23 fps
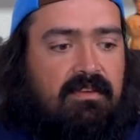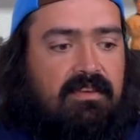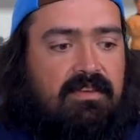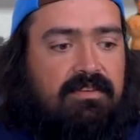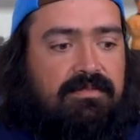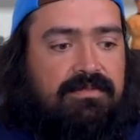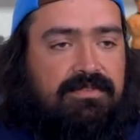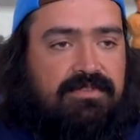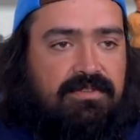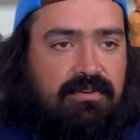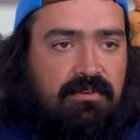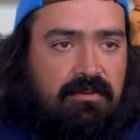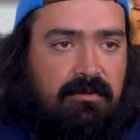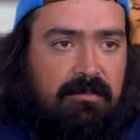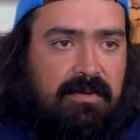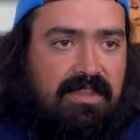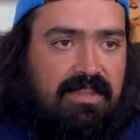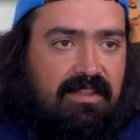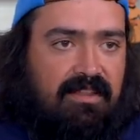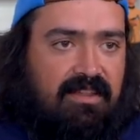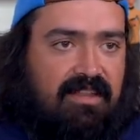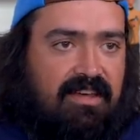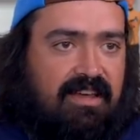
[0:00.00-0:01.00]
he was showing
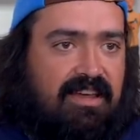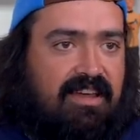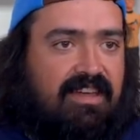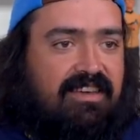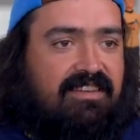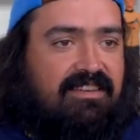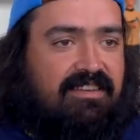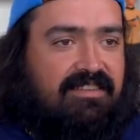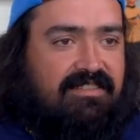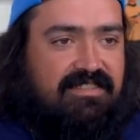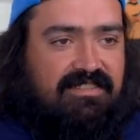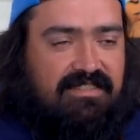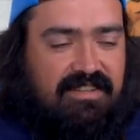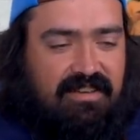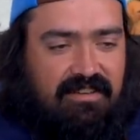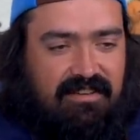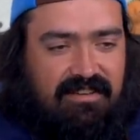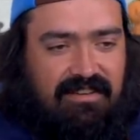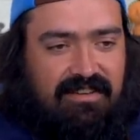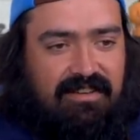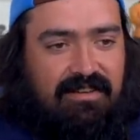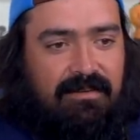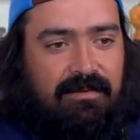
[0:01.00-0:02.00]
me the light. I was like,
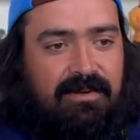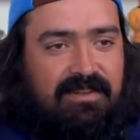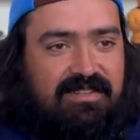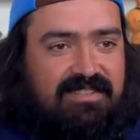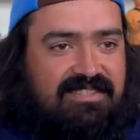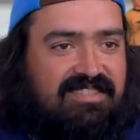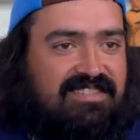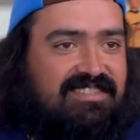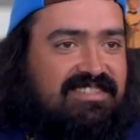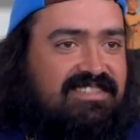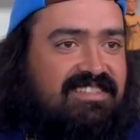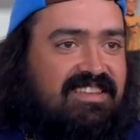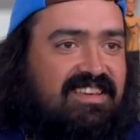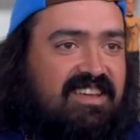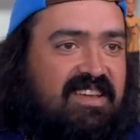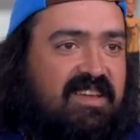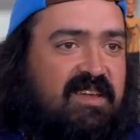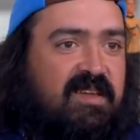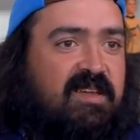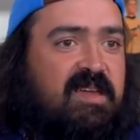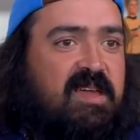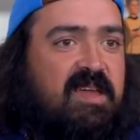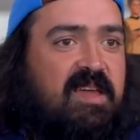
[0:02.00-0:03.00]
oh, what is this
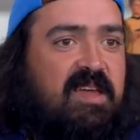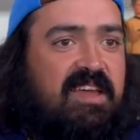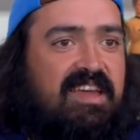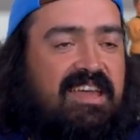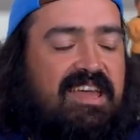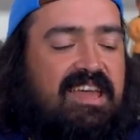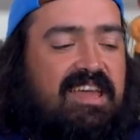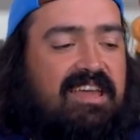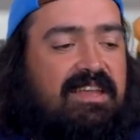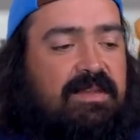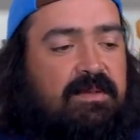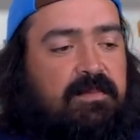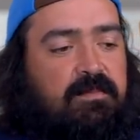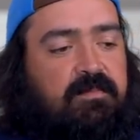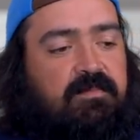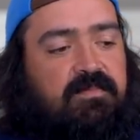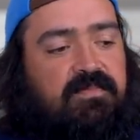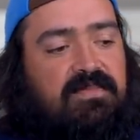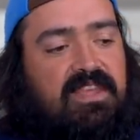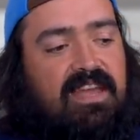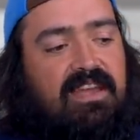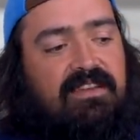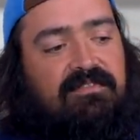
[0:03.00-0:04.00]
thing? And
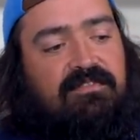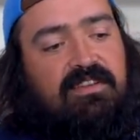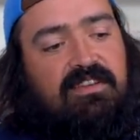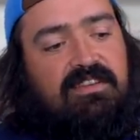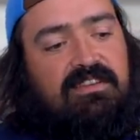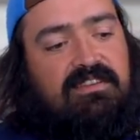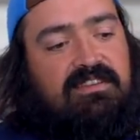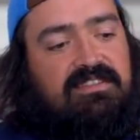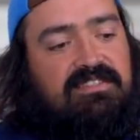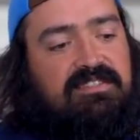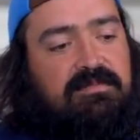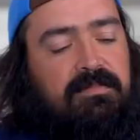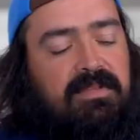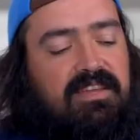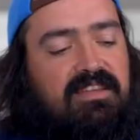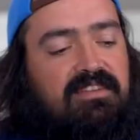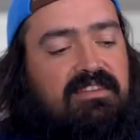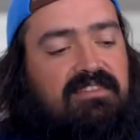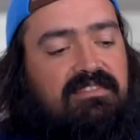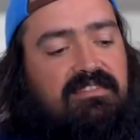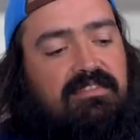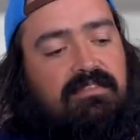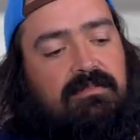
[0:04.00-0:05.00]
after he
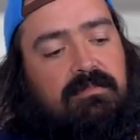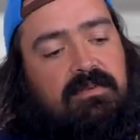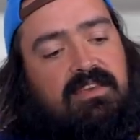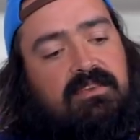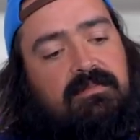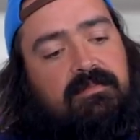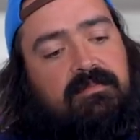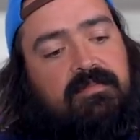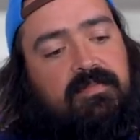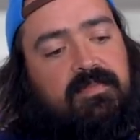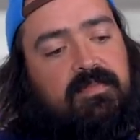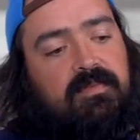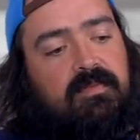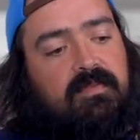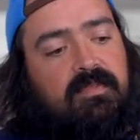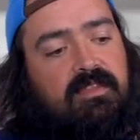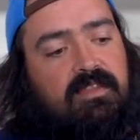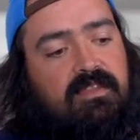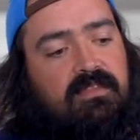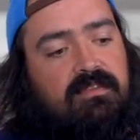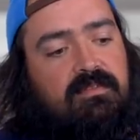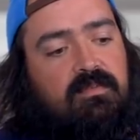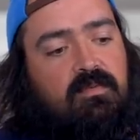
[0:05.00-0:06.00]
explained it to me,
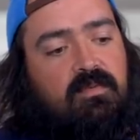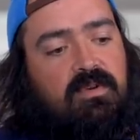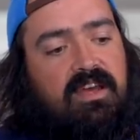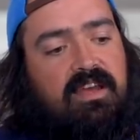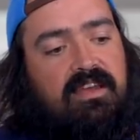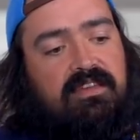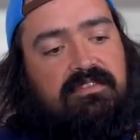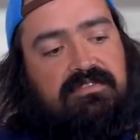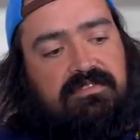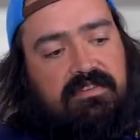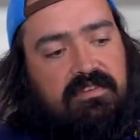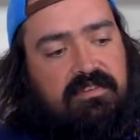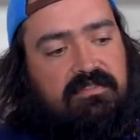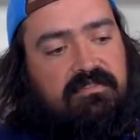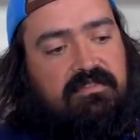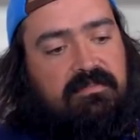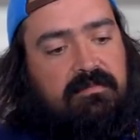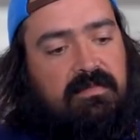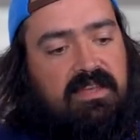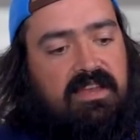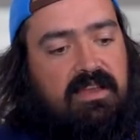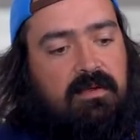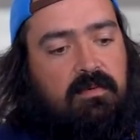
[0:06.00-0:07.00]
what I took
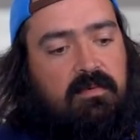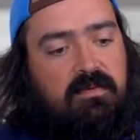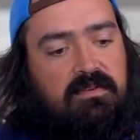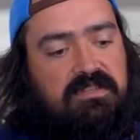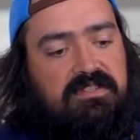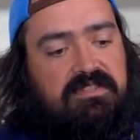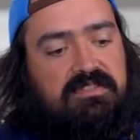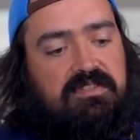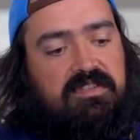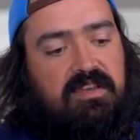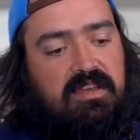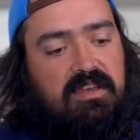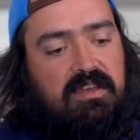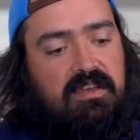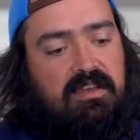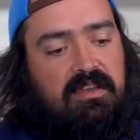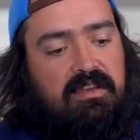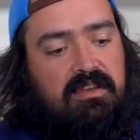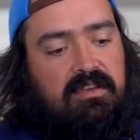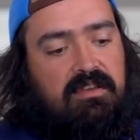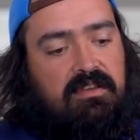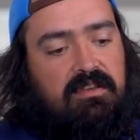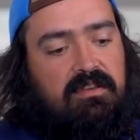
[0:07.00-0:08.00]
from that was
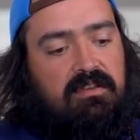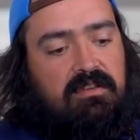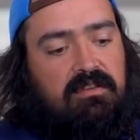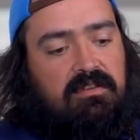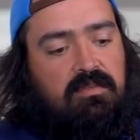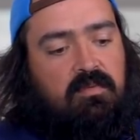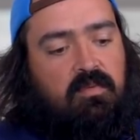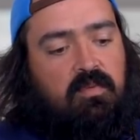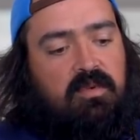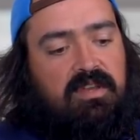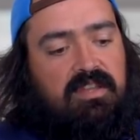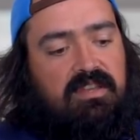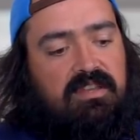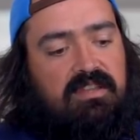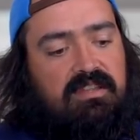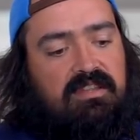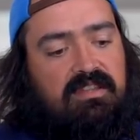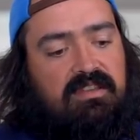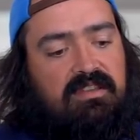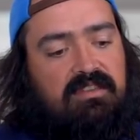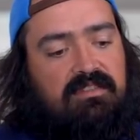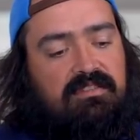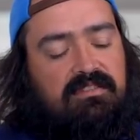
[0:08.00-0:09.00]
we
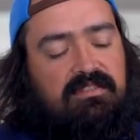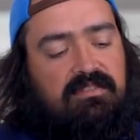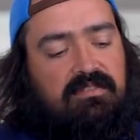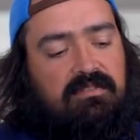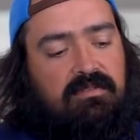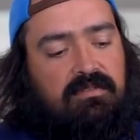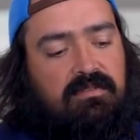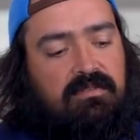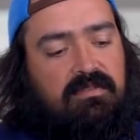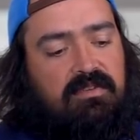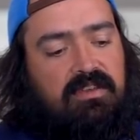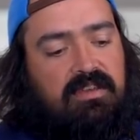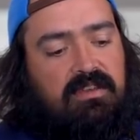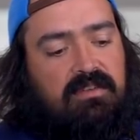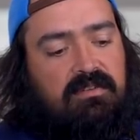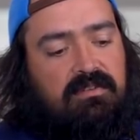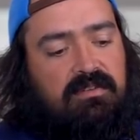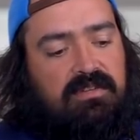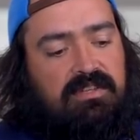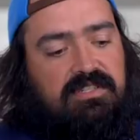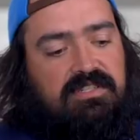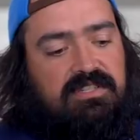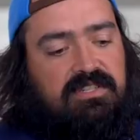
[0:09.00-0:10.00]
needed to
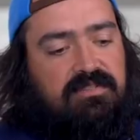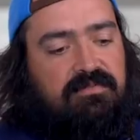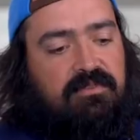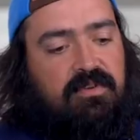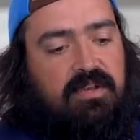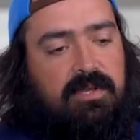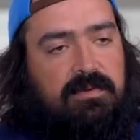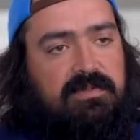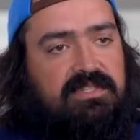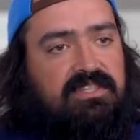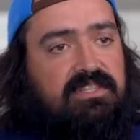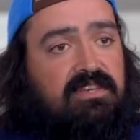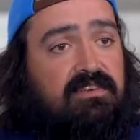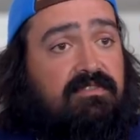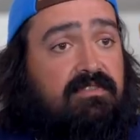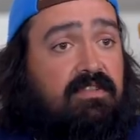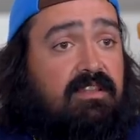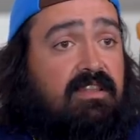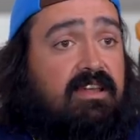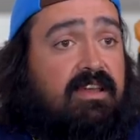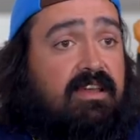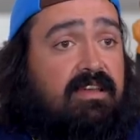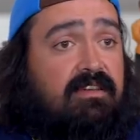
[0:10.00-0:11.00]
increase the frequency of
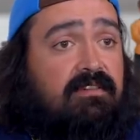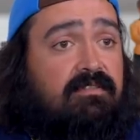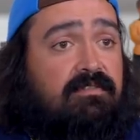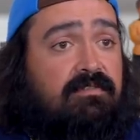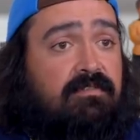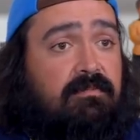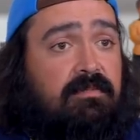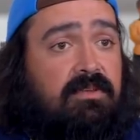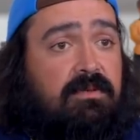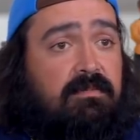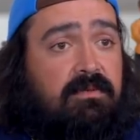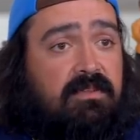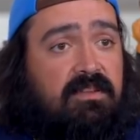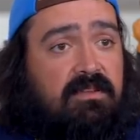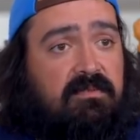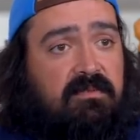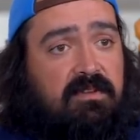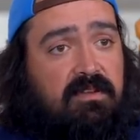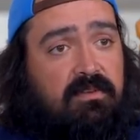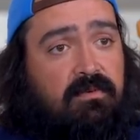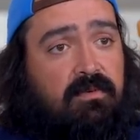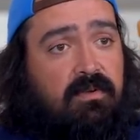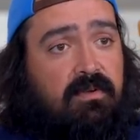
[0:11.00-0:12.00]
the light. For people that
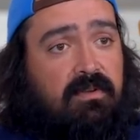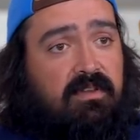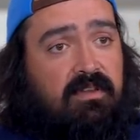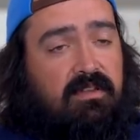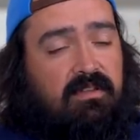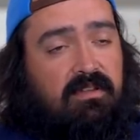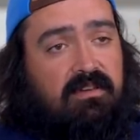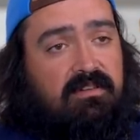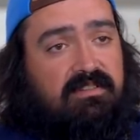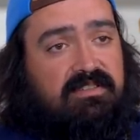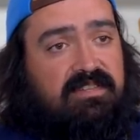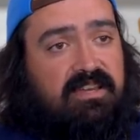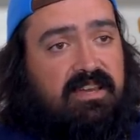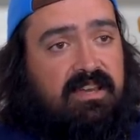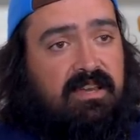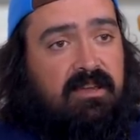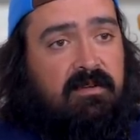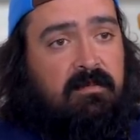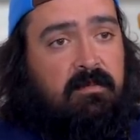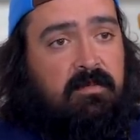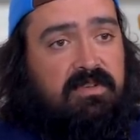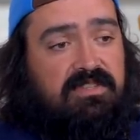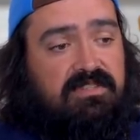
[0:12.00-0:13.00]
have been growing a long
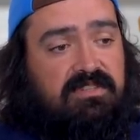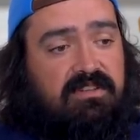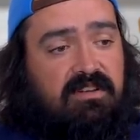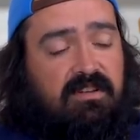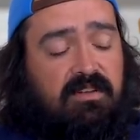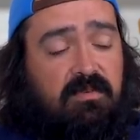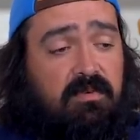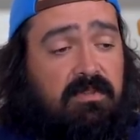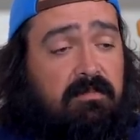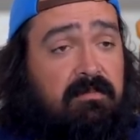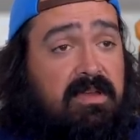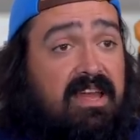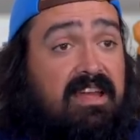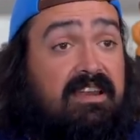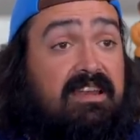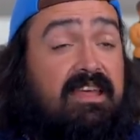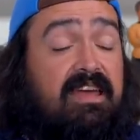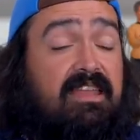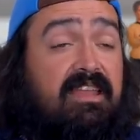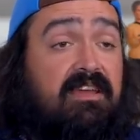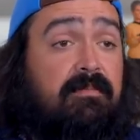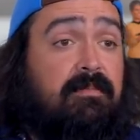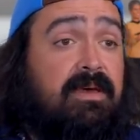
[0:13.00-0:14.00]
time, we started with
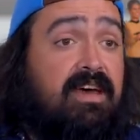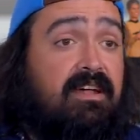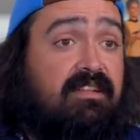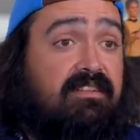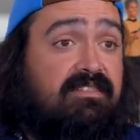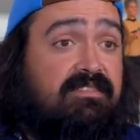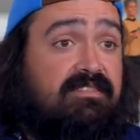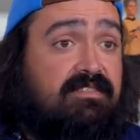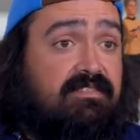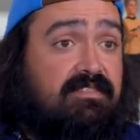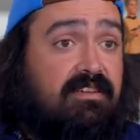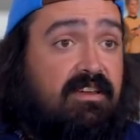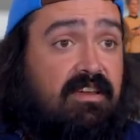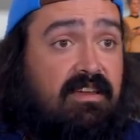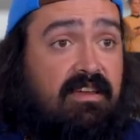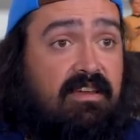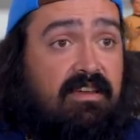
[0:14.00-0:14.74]
magnetic ballast.